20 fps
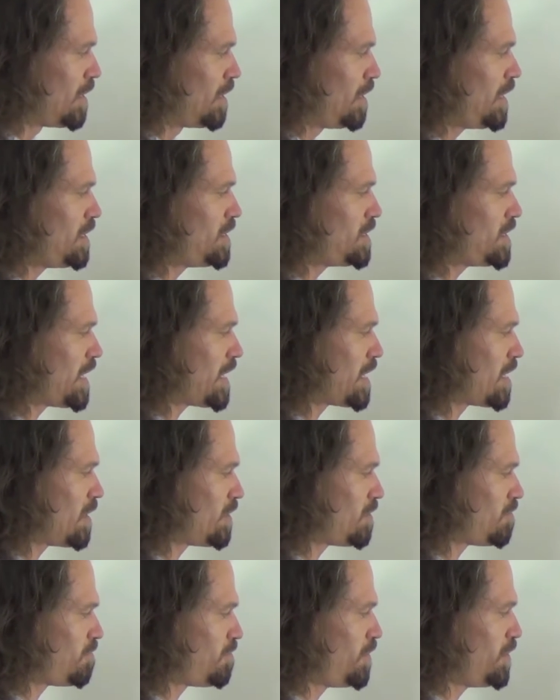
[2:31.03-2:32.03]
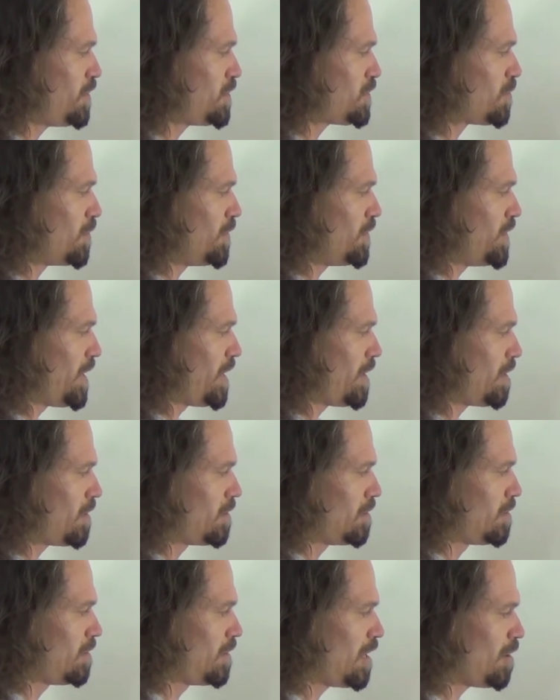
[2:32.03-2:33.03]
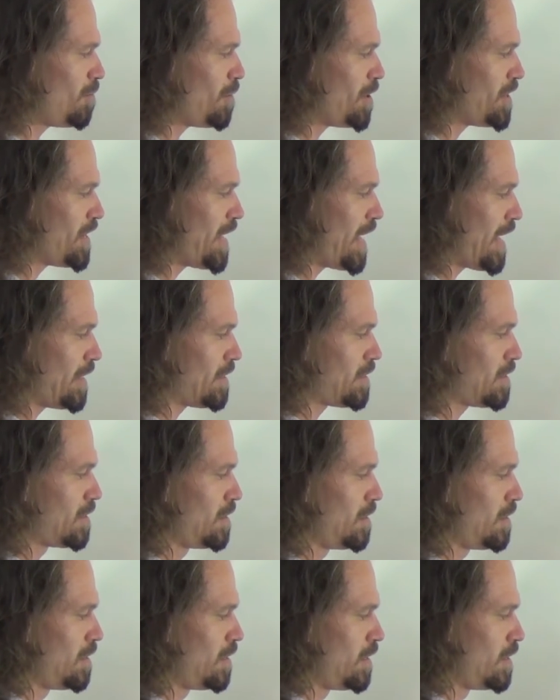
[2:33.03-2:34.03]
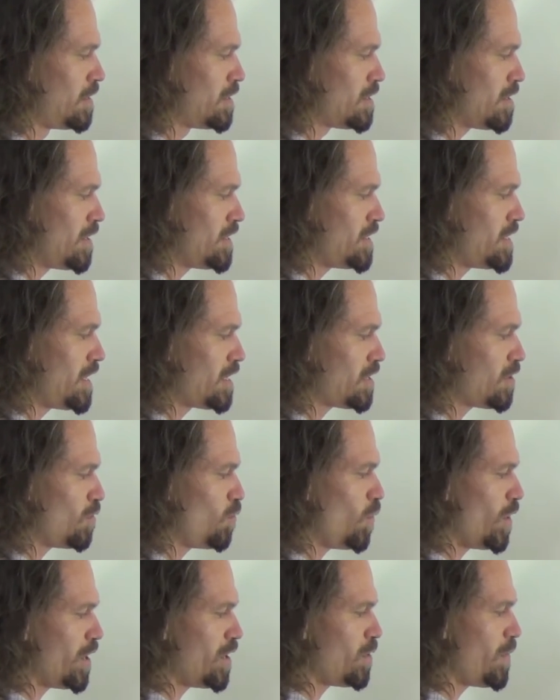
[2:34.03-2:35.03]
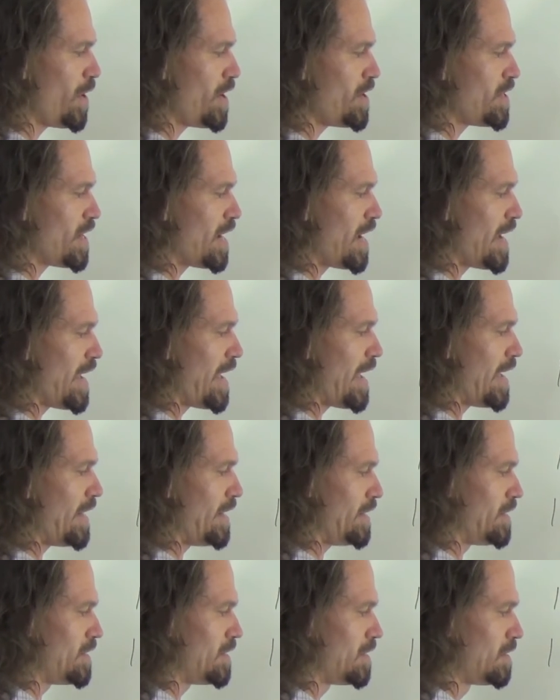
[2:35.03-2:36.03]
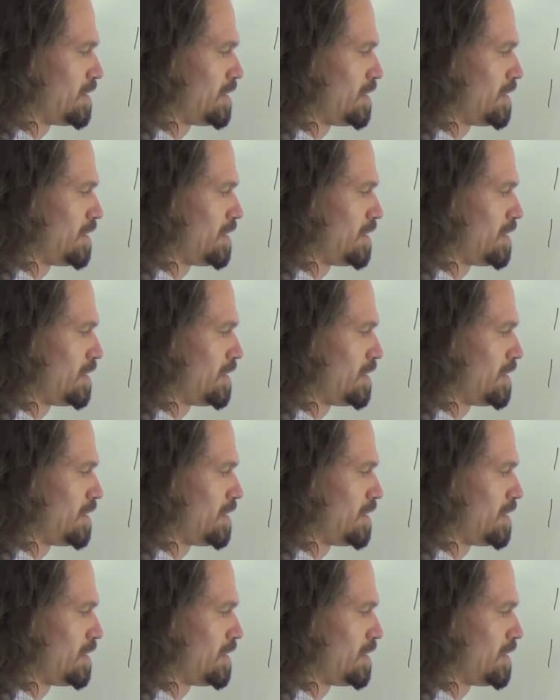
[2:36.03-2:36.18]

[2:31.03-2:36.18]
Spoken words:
Let's take out the first one there. How about that? So I take the 1 away that I added.